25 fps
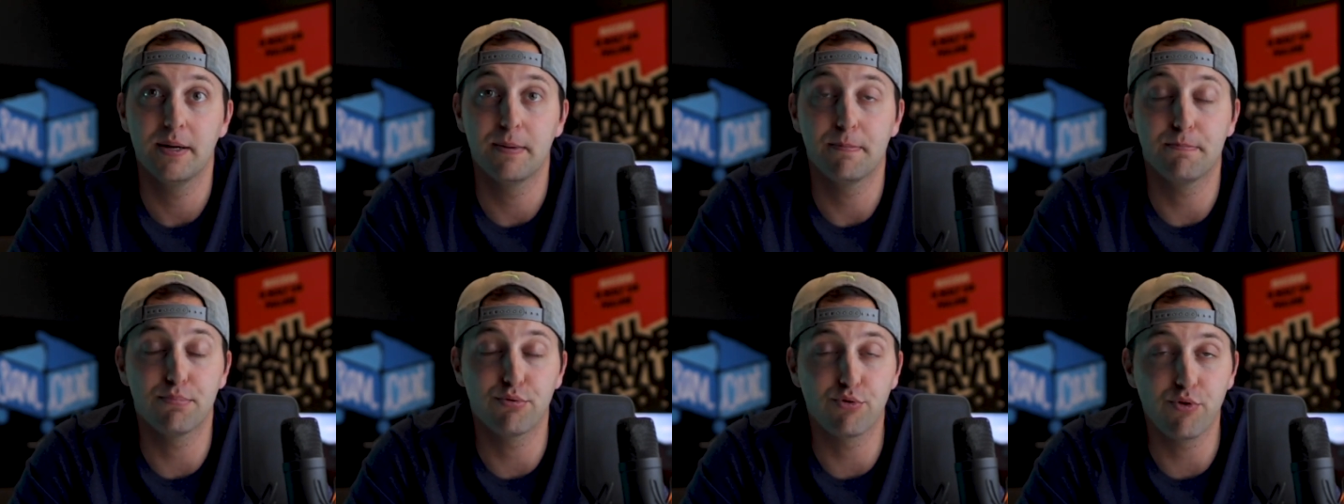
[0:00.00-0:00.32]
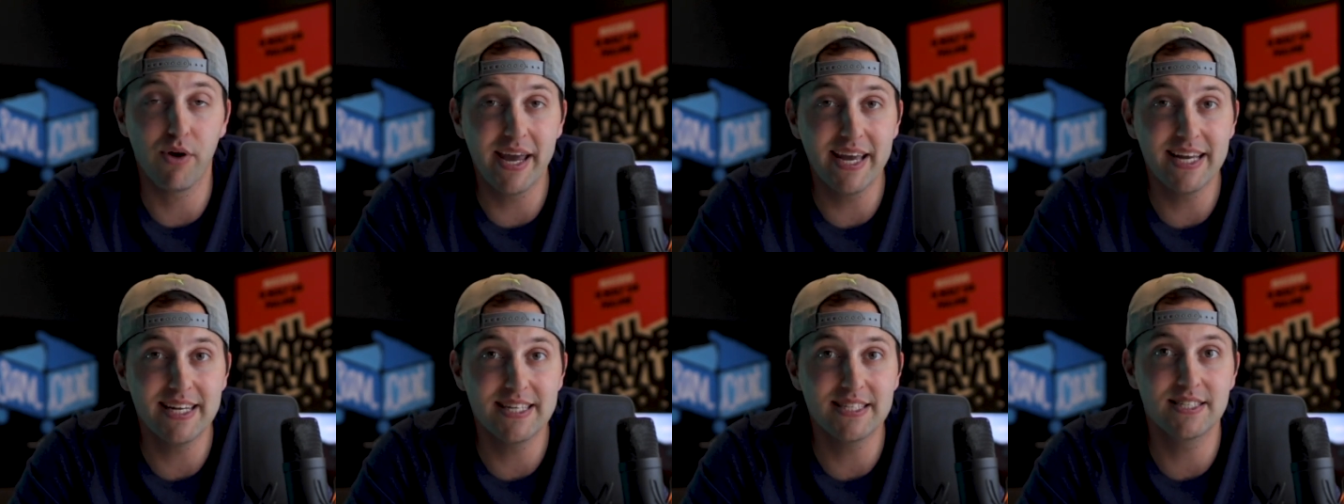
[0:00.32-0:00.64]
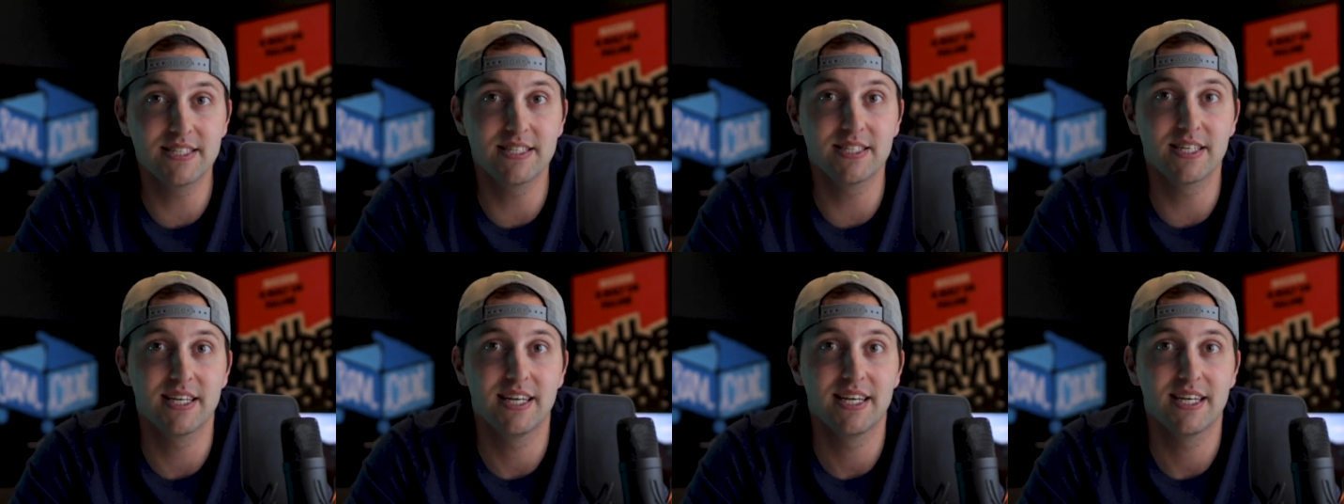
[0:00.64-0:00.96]

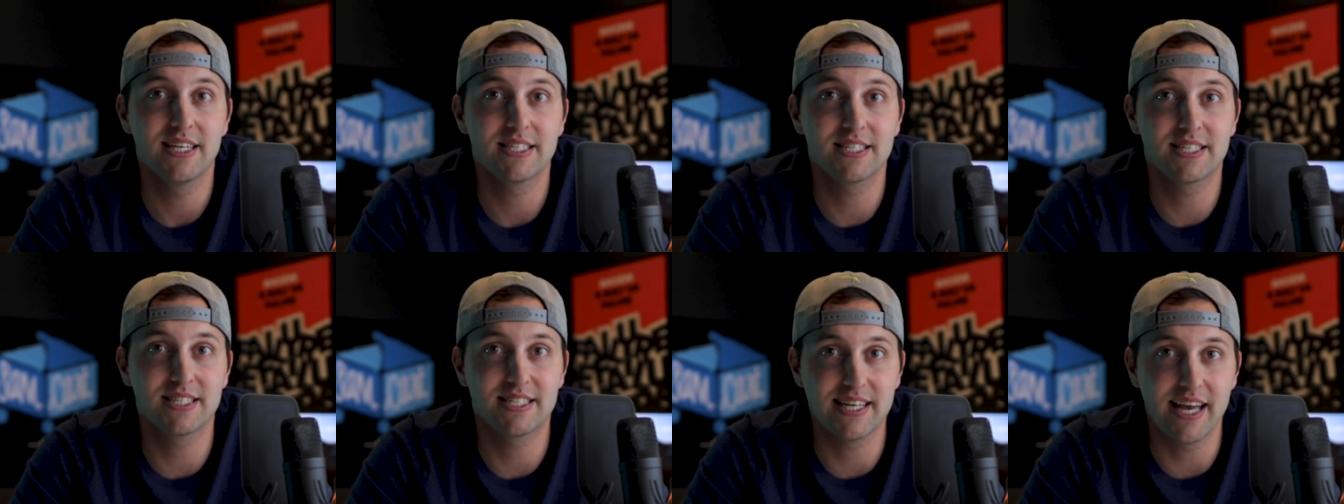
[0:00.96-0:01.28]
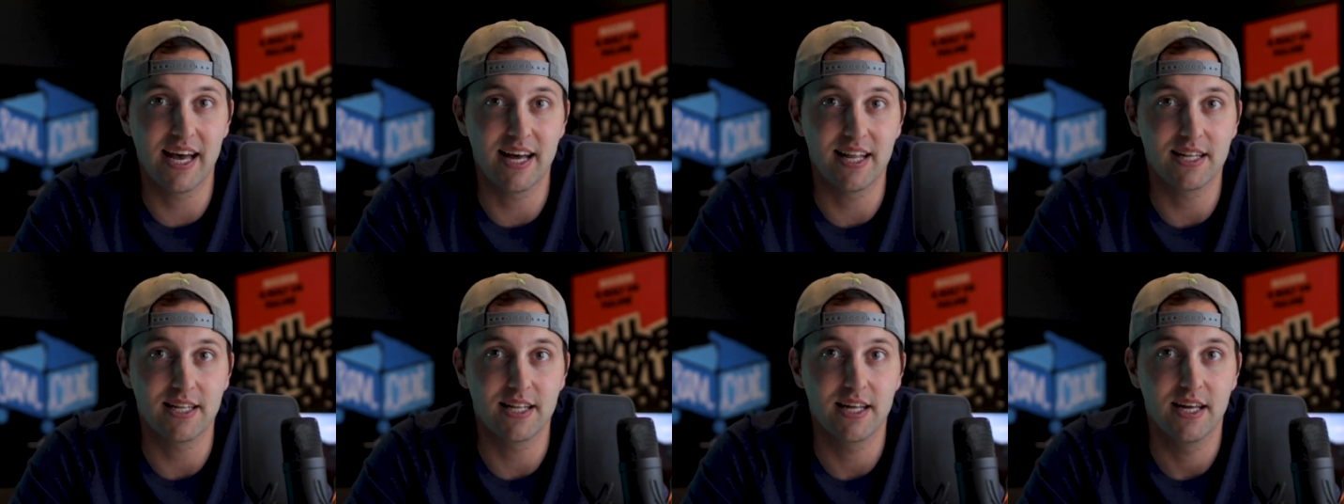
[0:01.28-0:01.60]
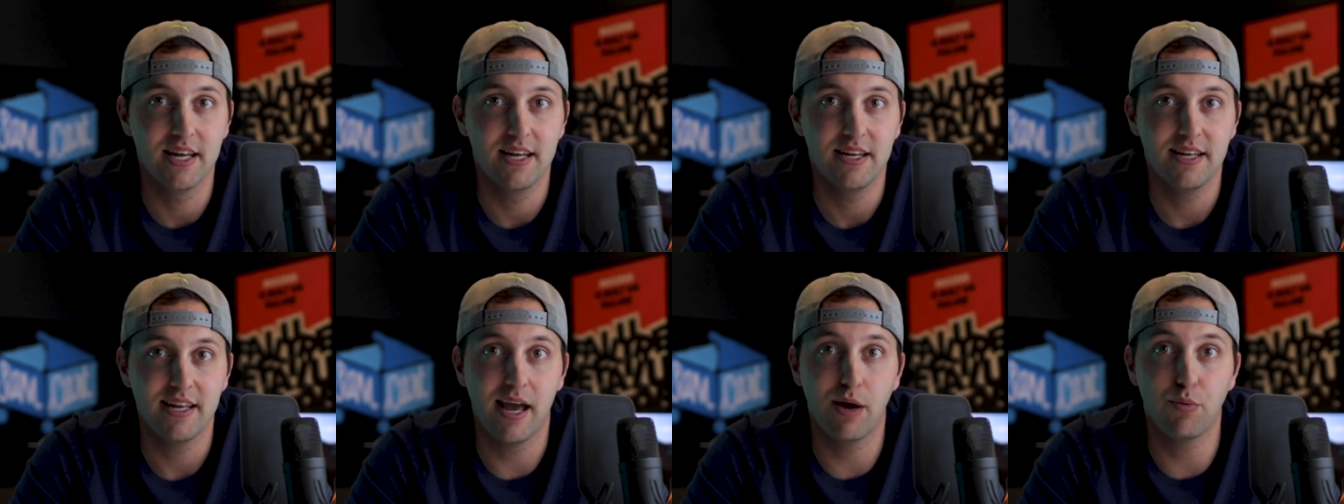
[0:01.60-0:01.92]
Brands sell,
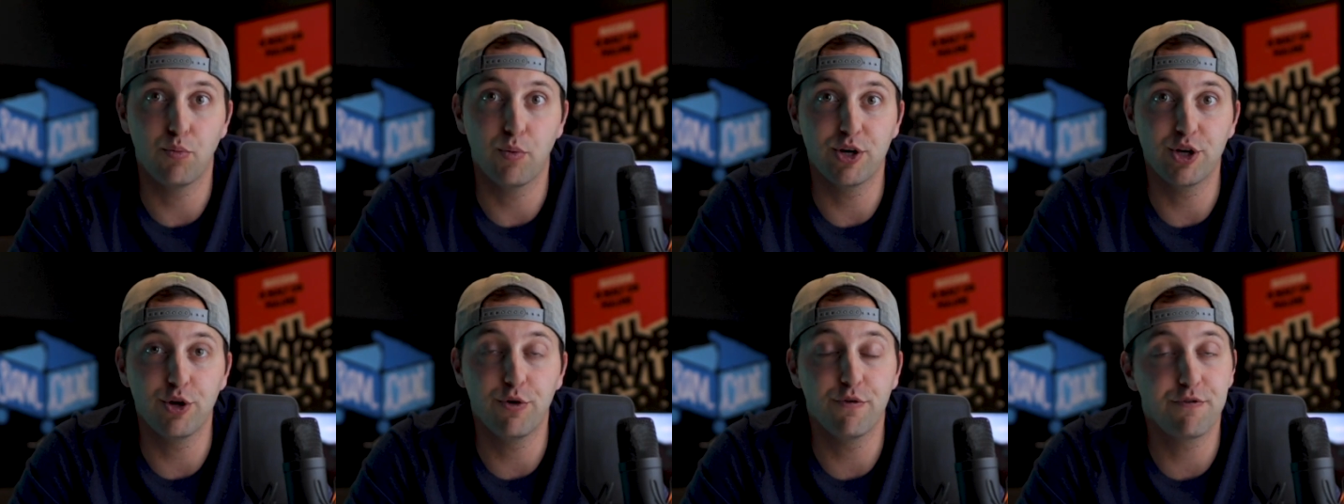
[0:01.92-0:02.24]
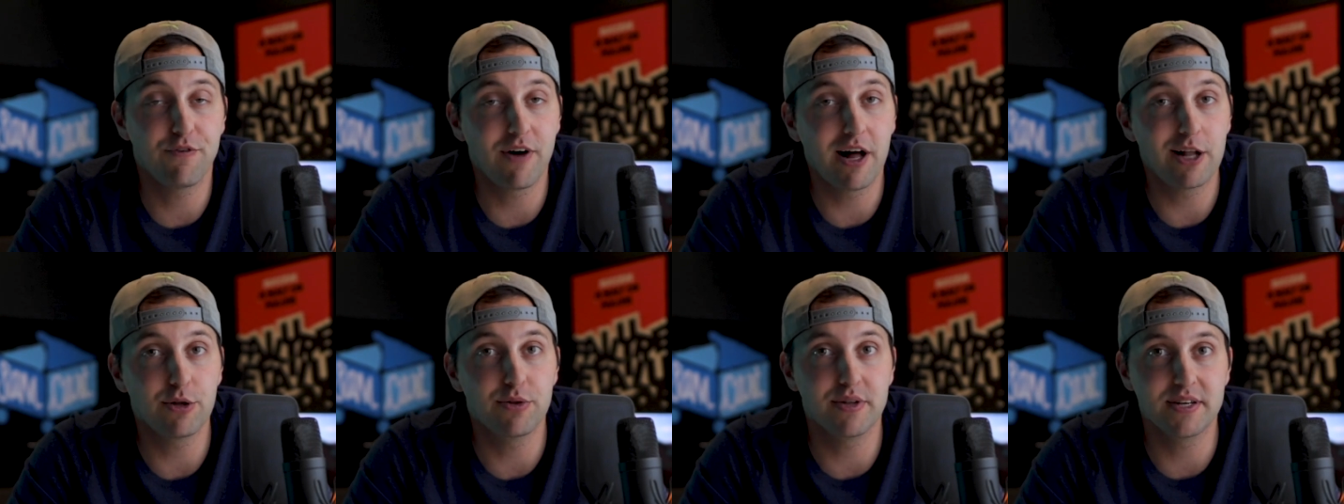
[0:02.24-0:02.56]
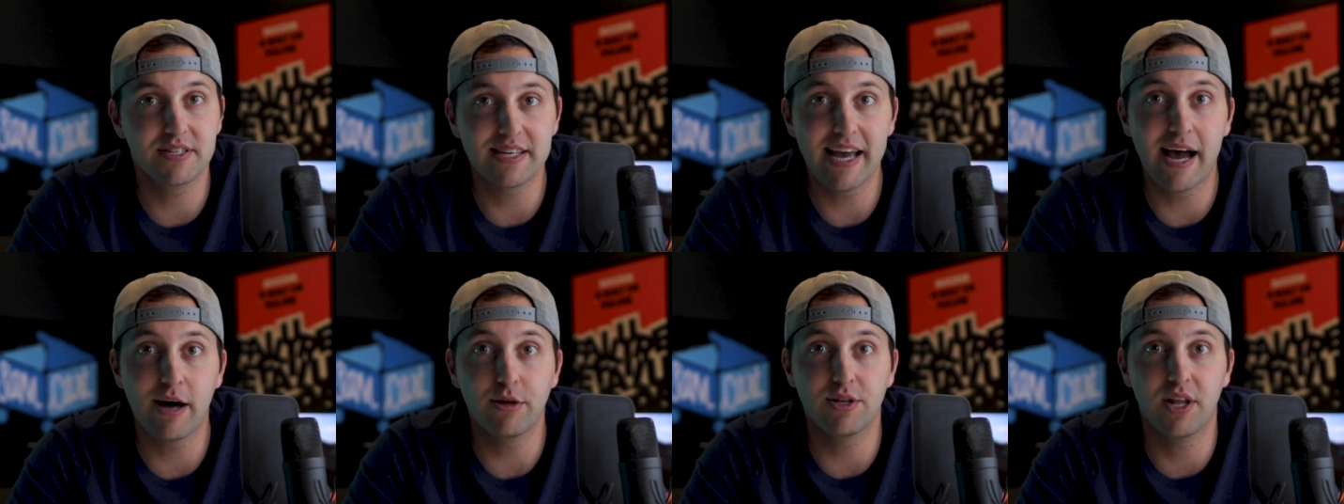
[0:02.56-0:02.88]
and when you follow
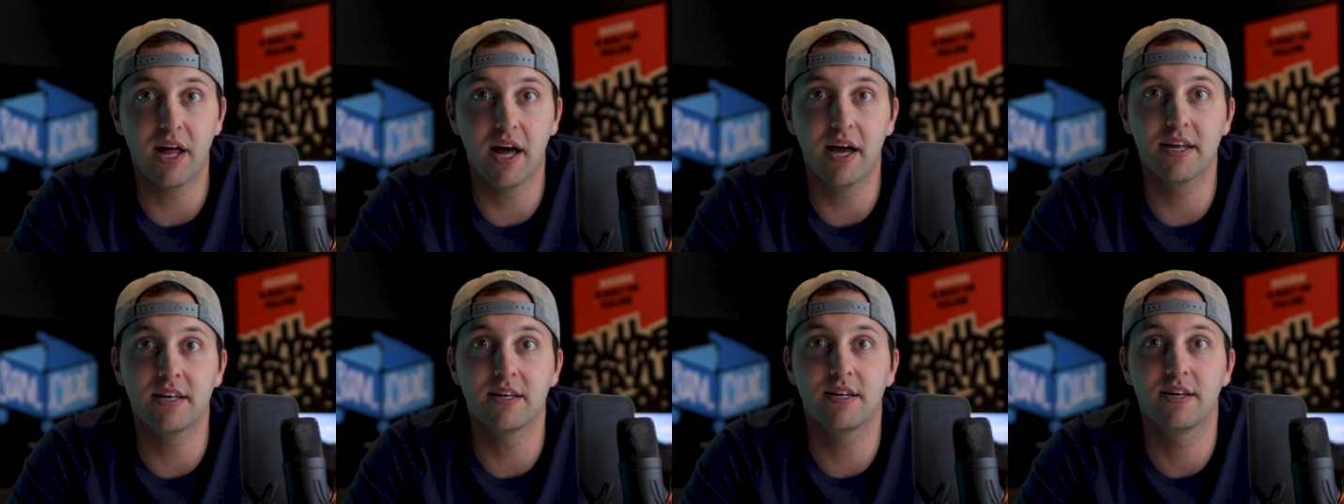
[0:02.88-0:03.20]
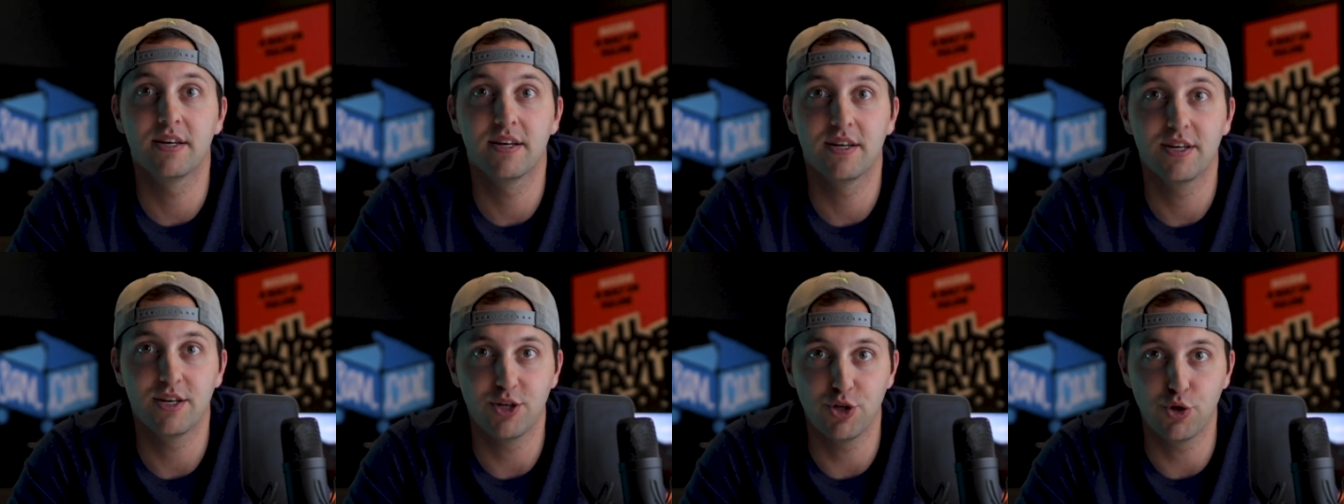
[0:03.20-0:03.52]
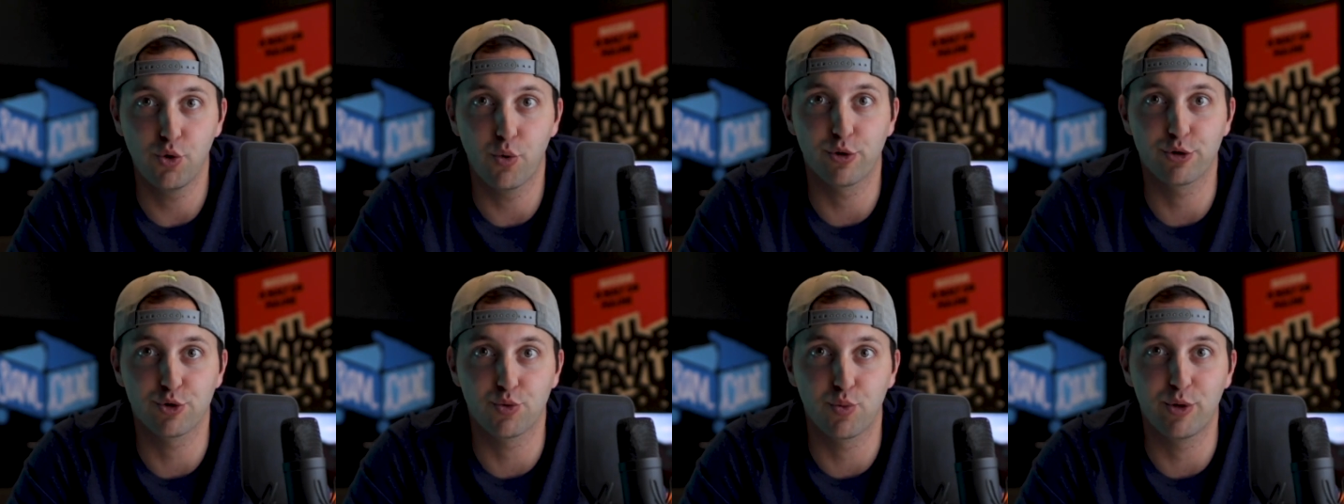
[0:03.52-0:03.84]
this outline,
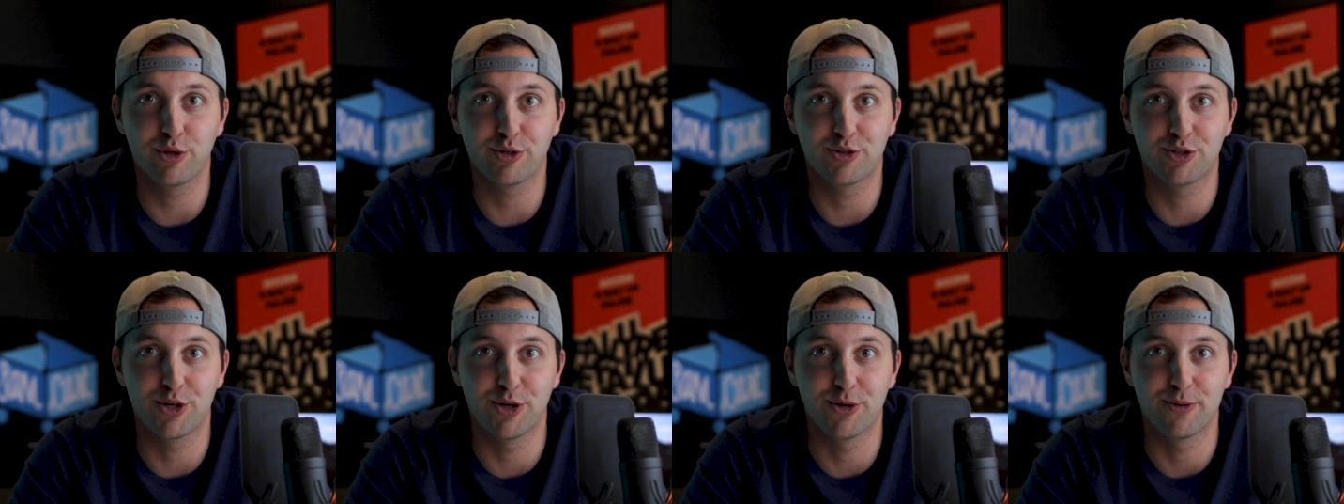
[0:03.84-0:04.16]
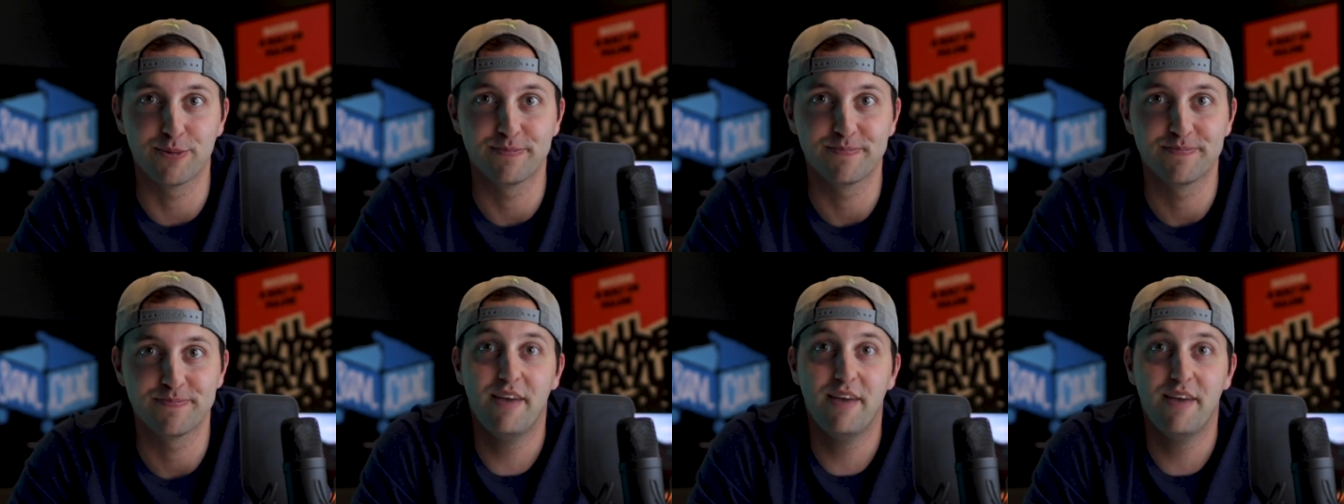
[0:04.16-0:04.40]
yours will too.